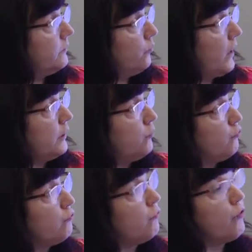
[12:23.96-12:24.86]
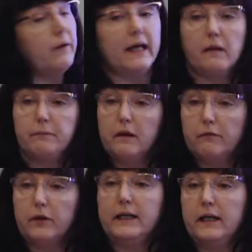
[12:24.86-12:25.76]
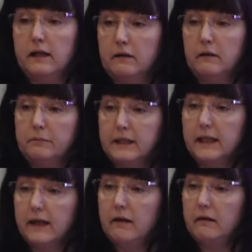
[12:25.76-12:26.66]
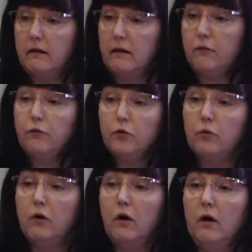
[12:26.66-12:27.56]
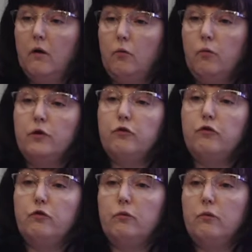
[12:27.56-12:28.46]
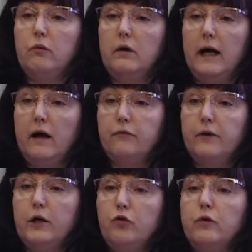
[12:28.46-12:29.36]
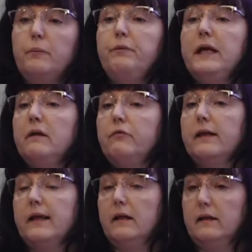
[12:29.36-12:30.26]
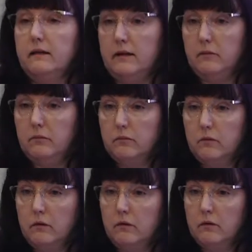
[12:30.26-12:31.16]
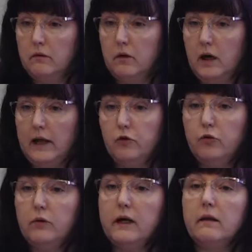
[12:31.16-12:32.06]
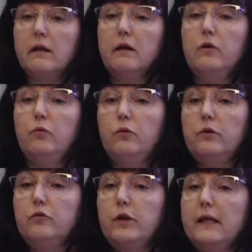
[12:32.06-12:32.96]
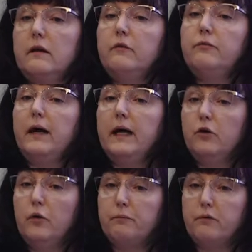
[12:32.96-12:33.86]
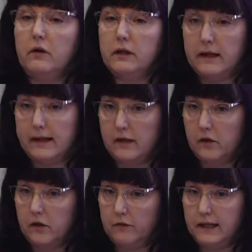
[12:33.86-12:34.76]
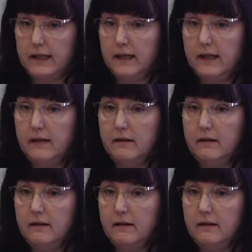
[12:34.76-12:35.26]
why to choose Ventspils for Indian companies? If you want to have a European facility and you, can, you want to certify your products and services